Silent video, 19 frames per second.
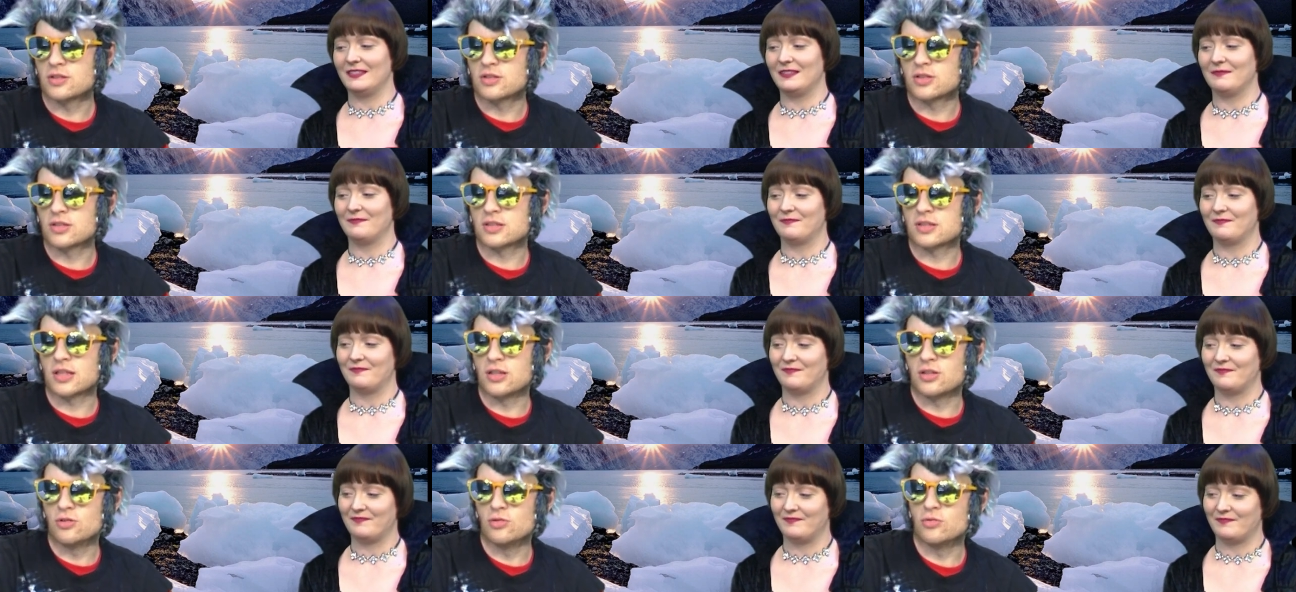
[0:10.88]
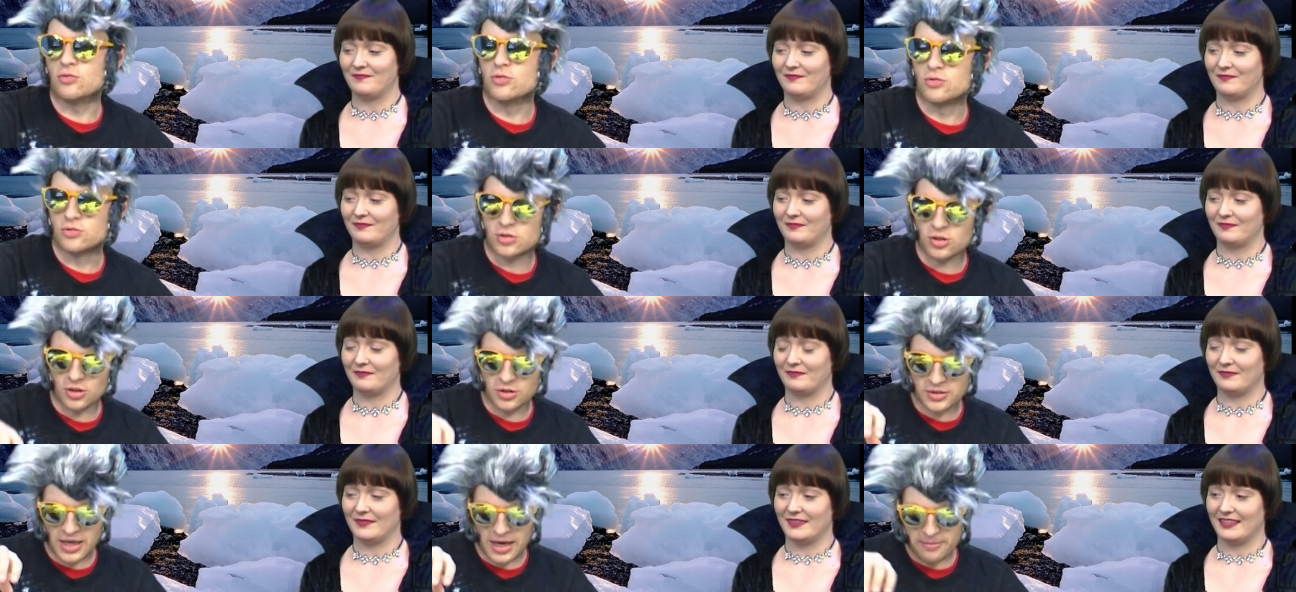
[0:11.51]
Speaker 1: It's just that you you
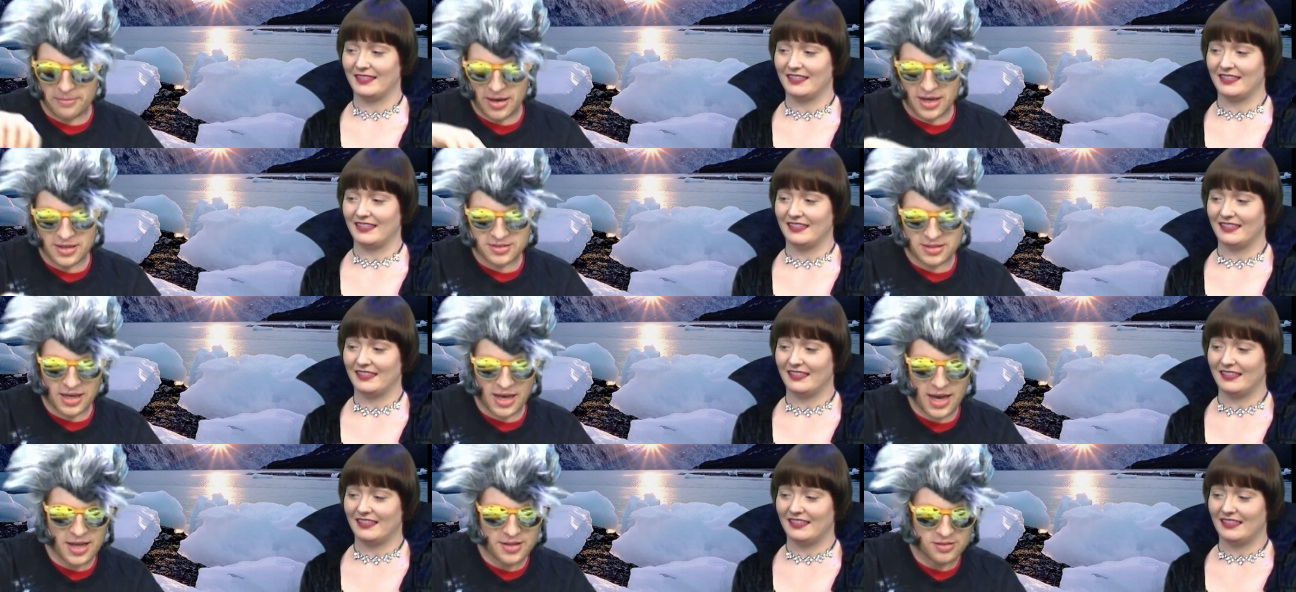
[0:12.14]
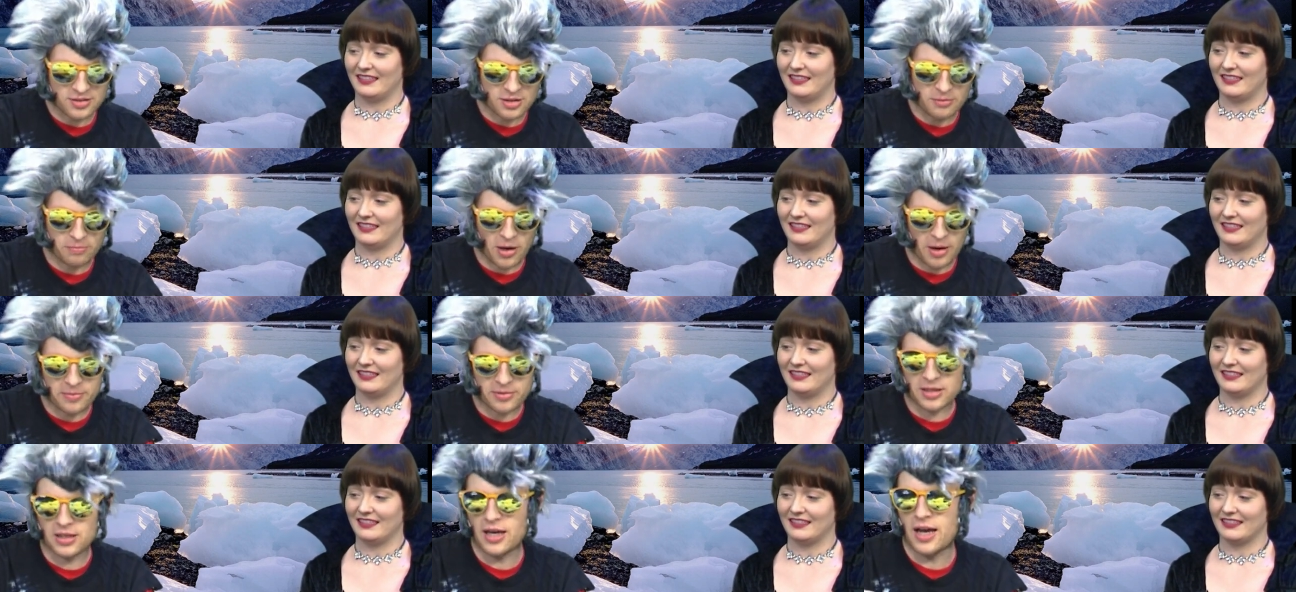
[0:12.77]
turned that man's hands into
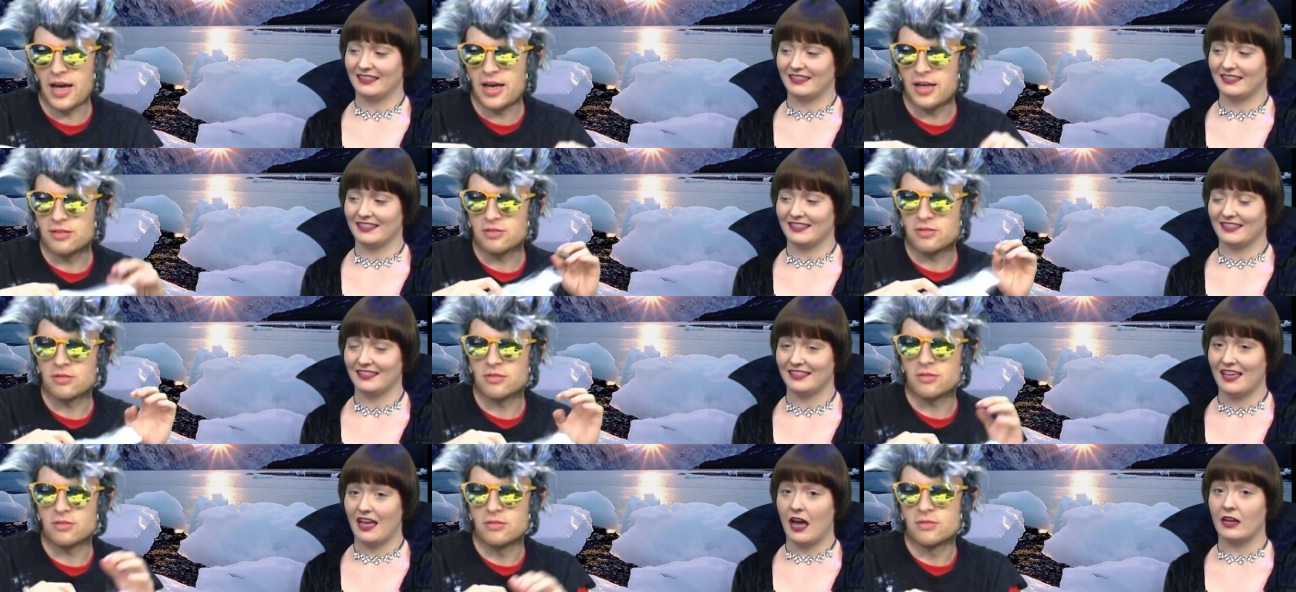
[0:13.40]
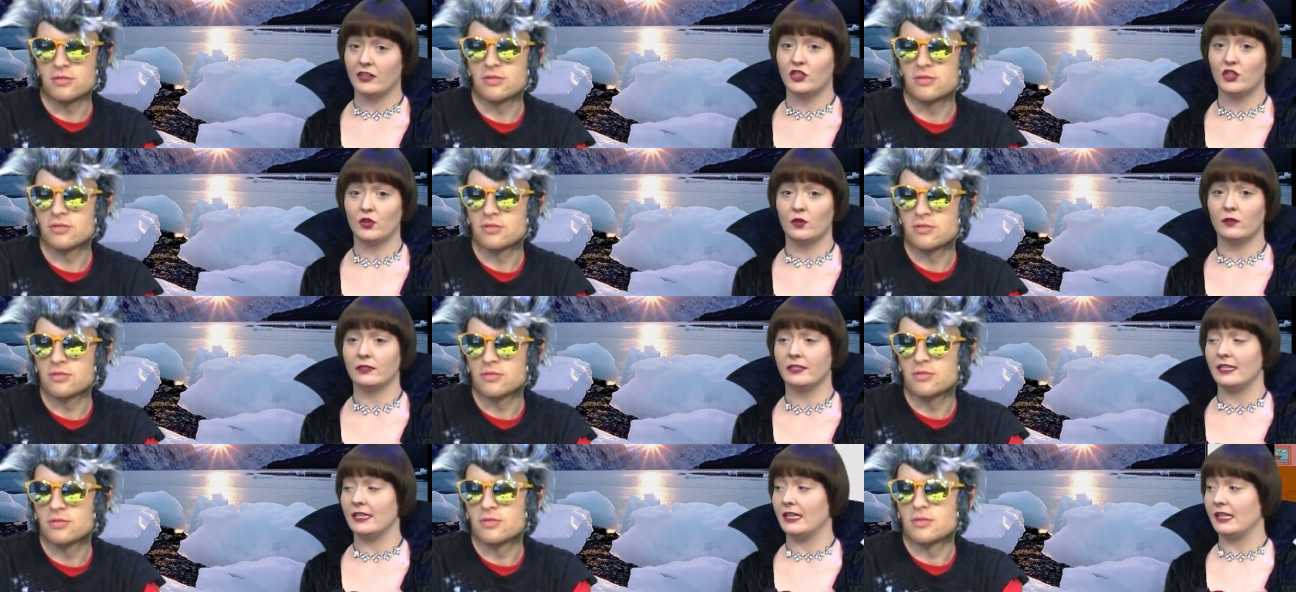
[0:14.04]
pumpkin hands.
Speaker 2: I sure
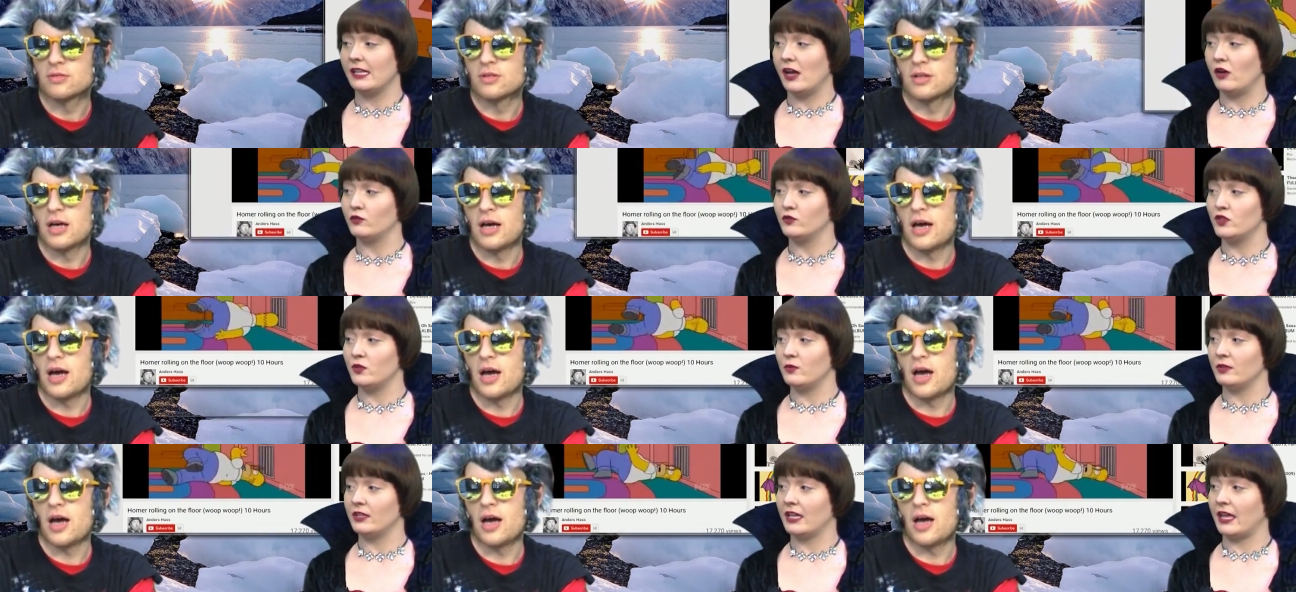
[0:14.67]
did. and I'll do it